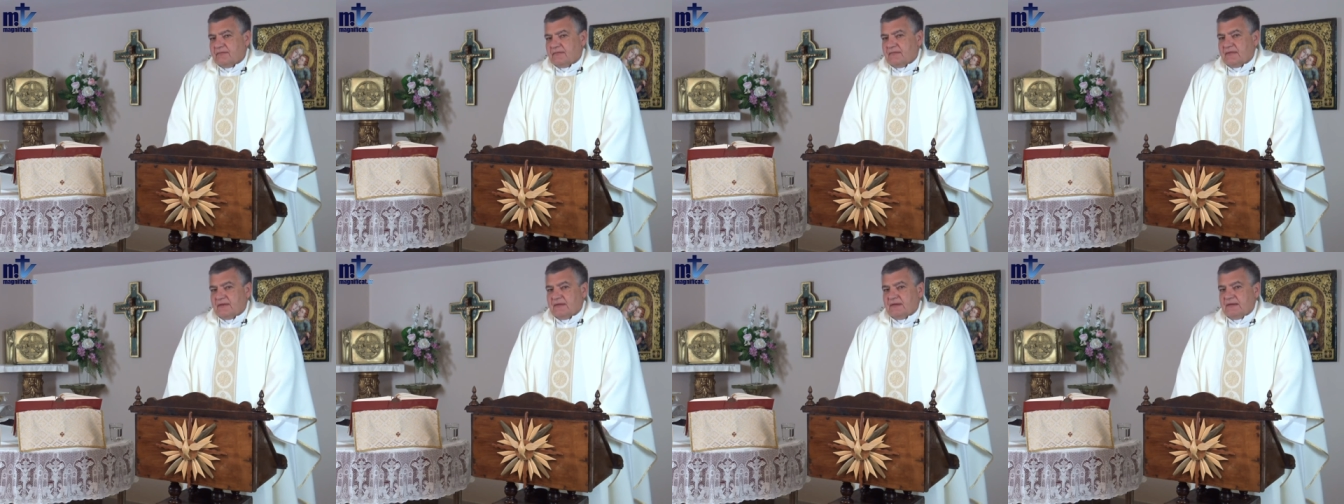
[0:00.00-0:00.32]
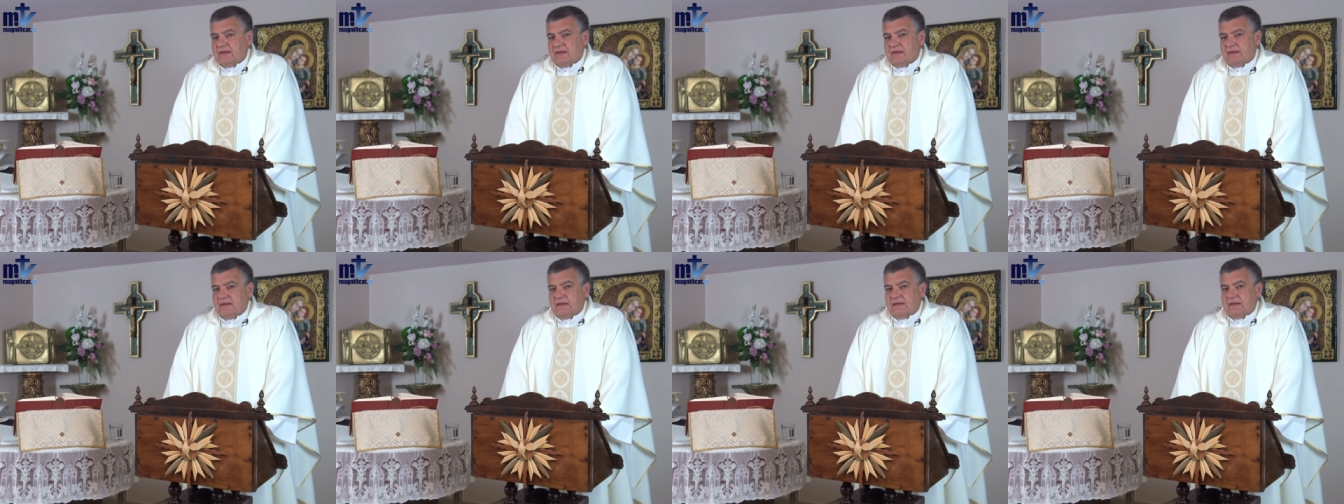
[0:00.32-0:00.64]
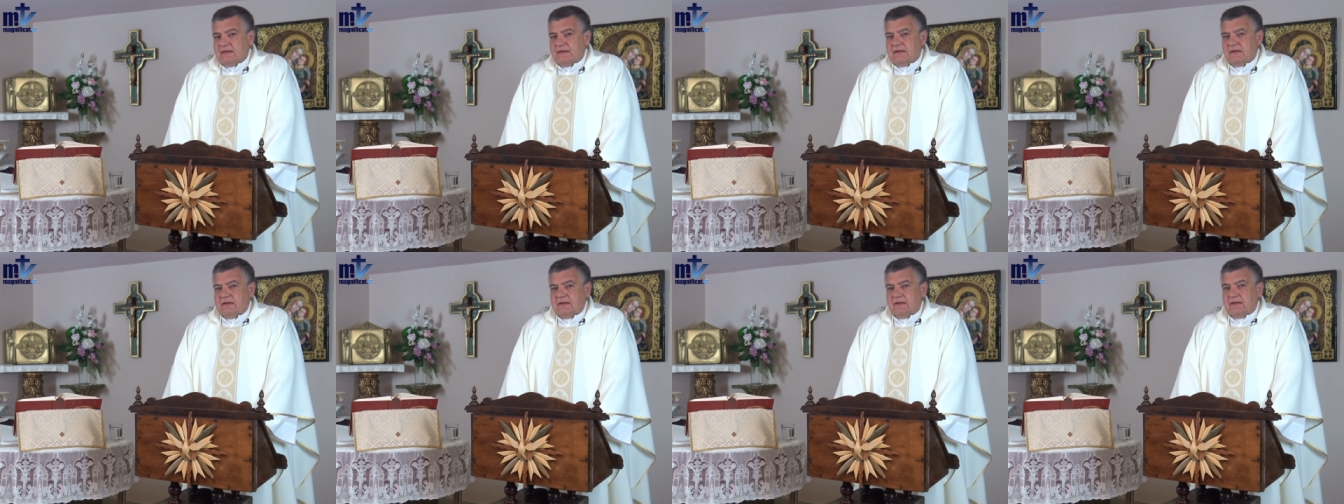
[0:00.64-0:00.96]
but she had
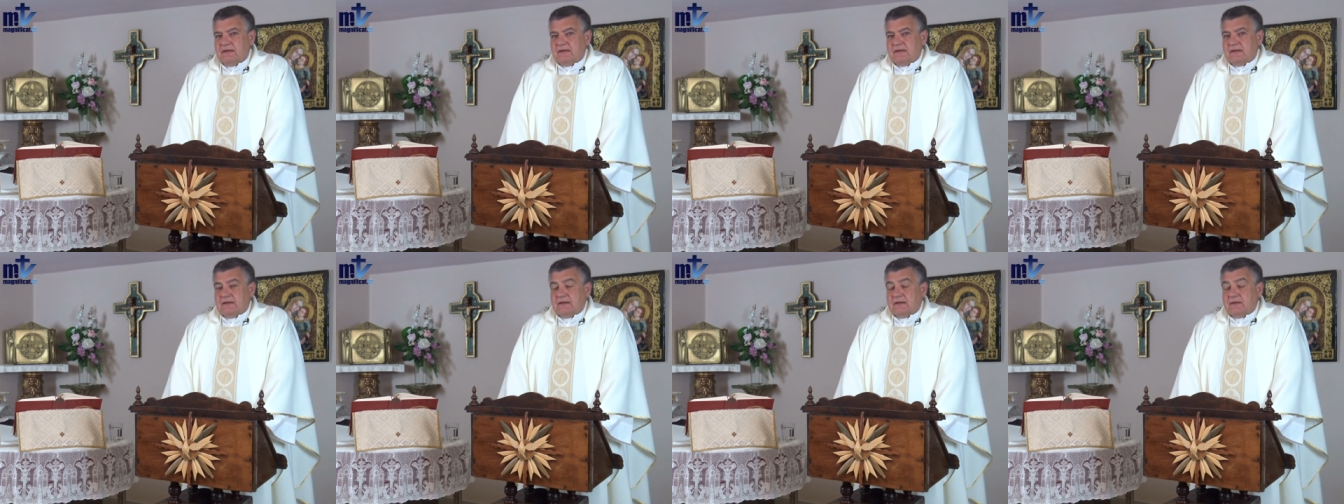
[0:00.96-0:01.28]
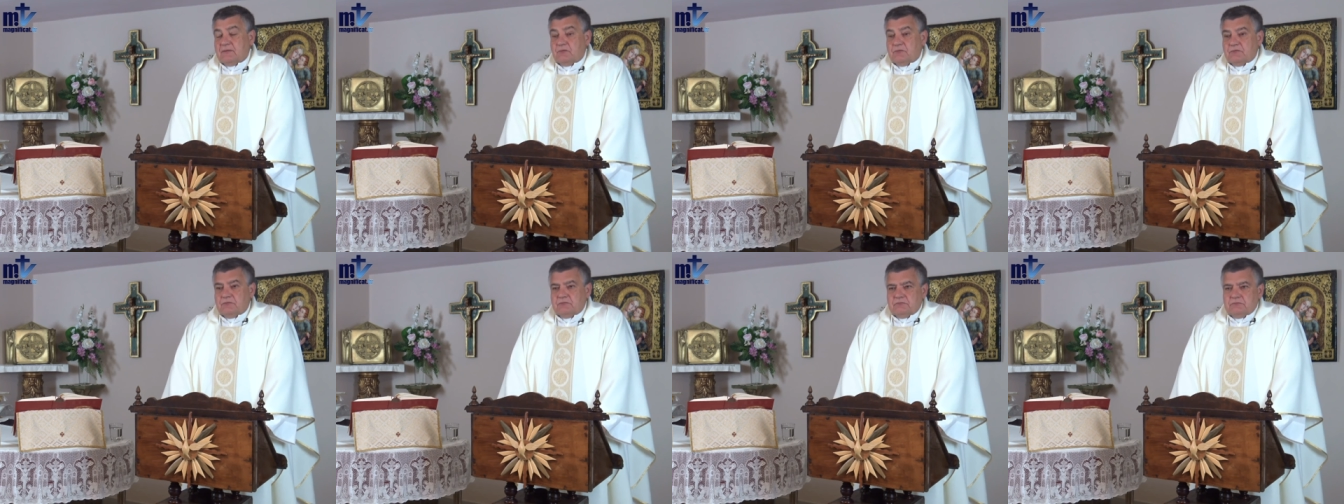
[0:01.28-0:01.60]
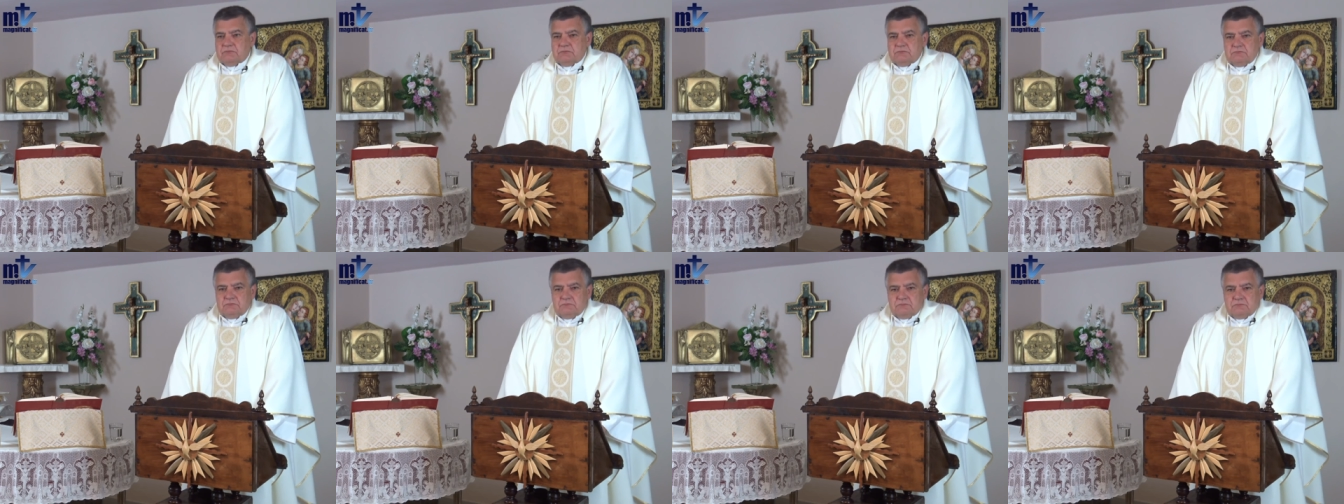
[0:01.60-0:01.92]
no faith.
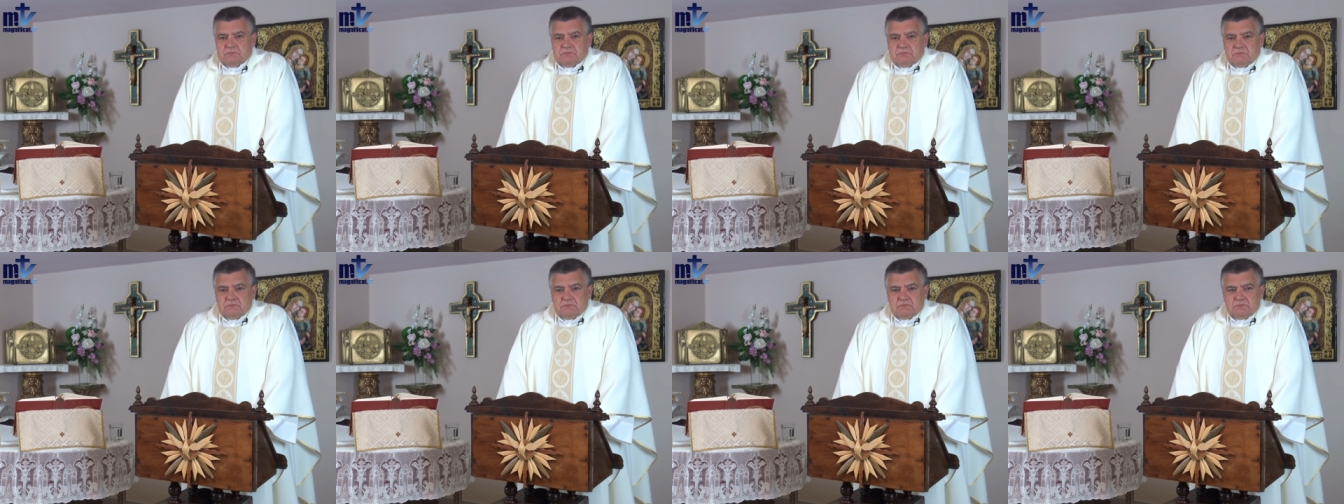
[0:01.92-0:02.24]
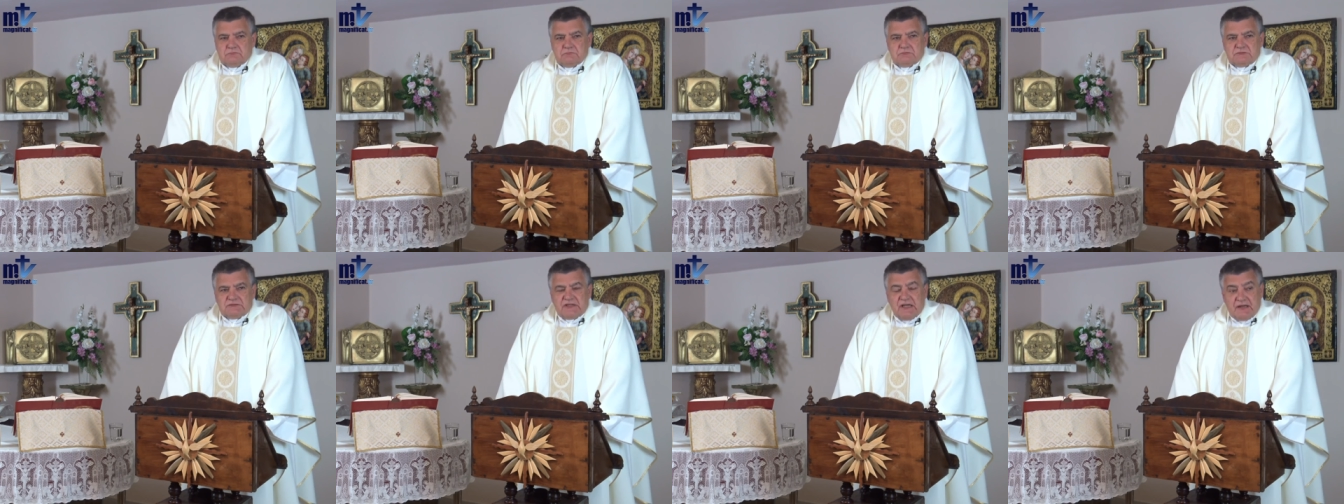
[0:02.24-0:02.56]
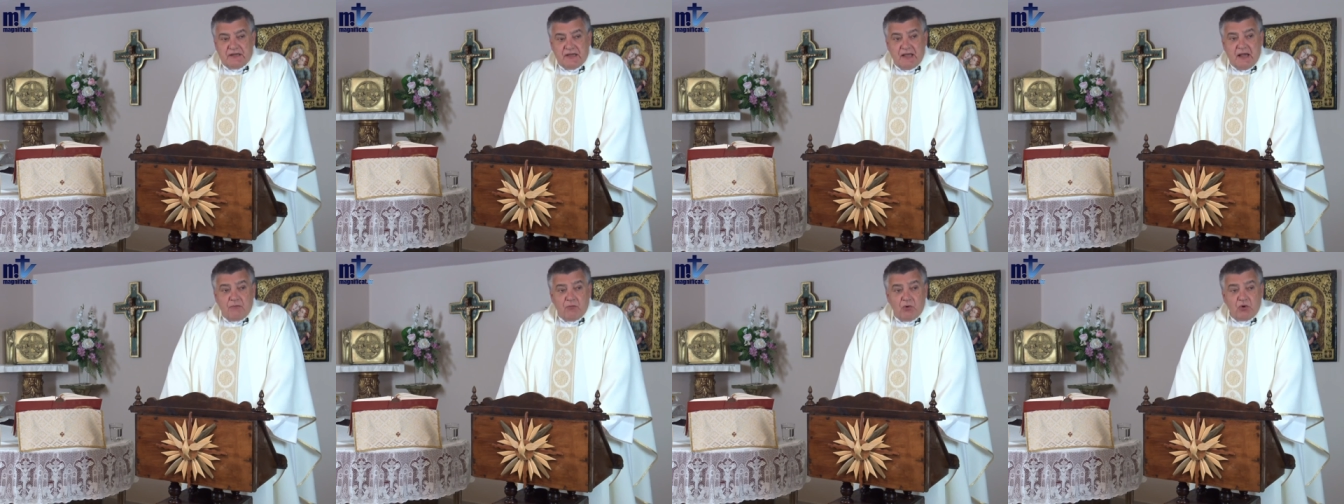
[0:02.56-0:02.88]
She
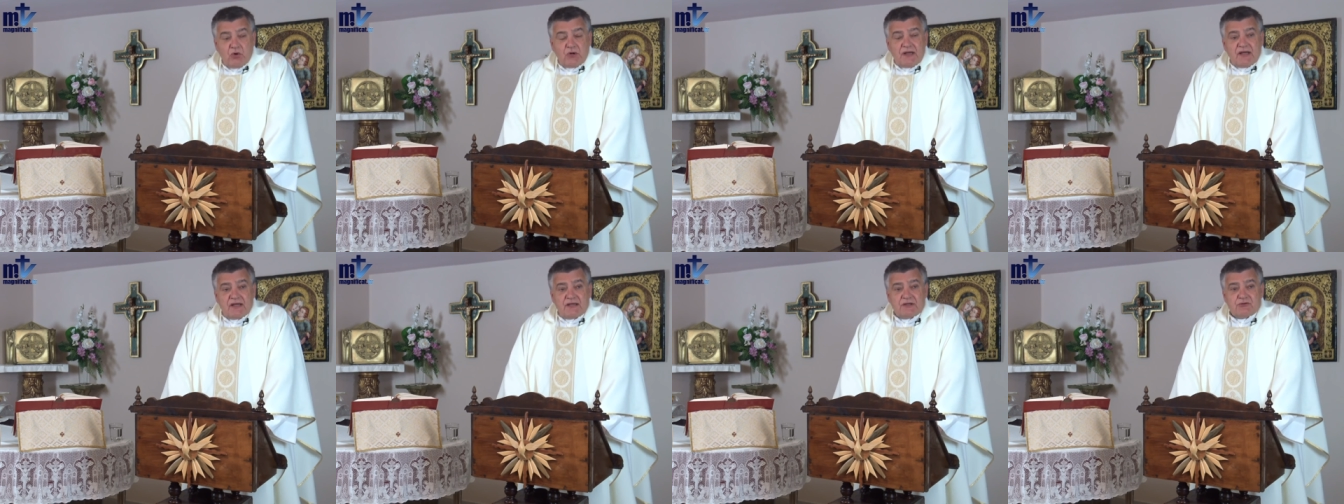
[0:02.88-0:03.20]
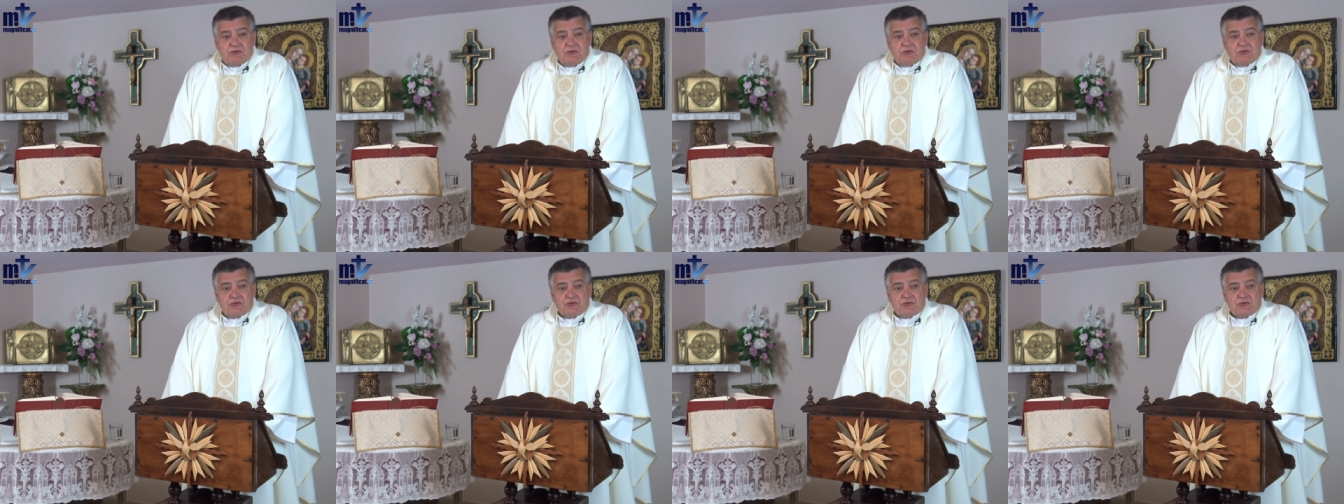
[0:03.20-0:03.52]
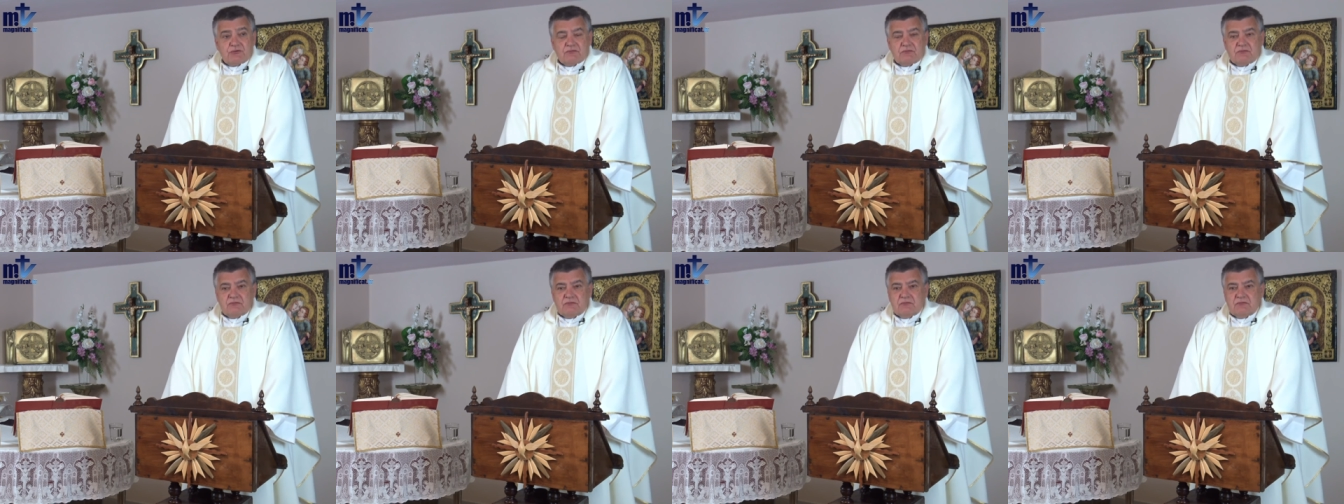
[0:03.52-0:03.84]
loved for
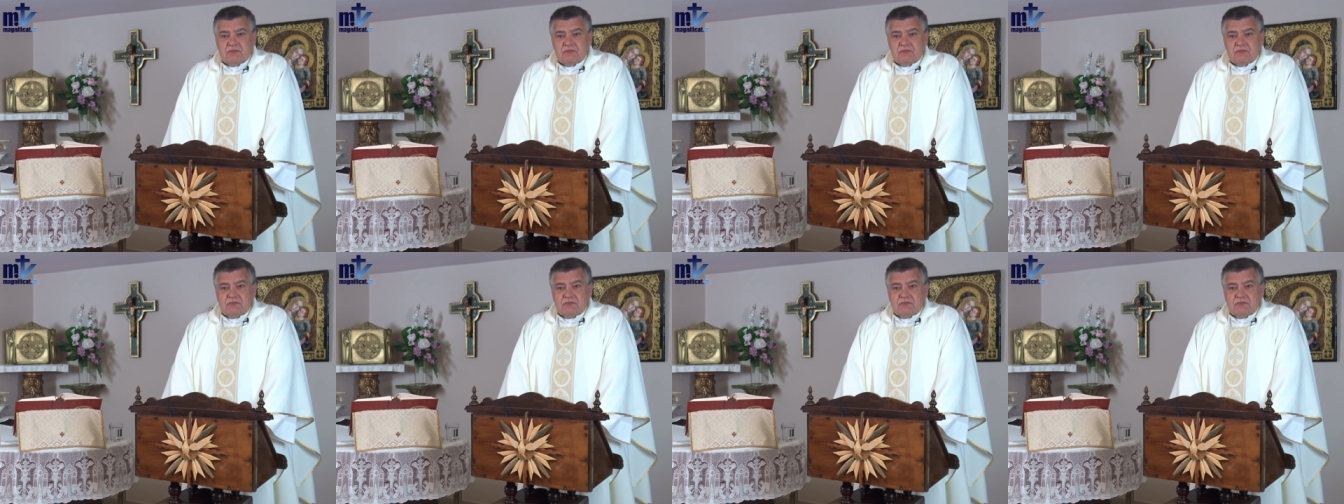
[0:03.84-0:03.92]
Jesus.